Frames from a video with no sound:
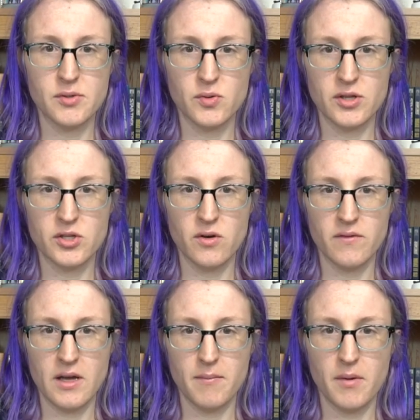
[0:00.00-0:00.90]
between the two of
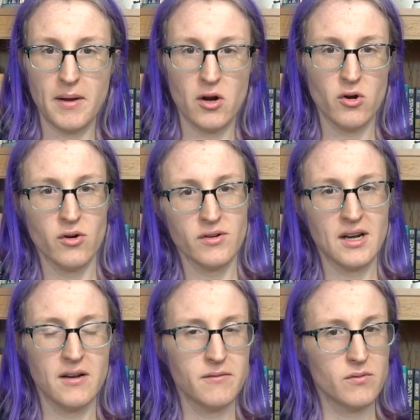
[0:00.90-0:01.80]
them about her
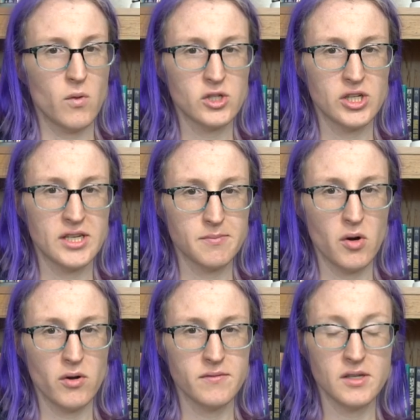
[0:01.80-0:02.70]
kind of questioning his
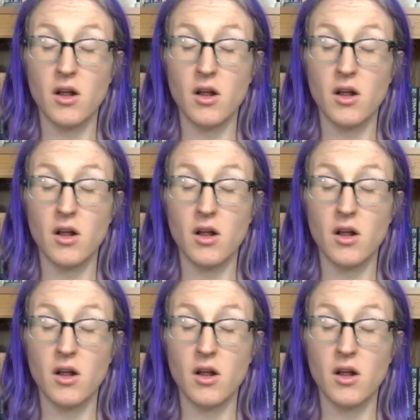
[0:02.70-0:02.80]
motives,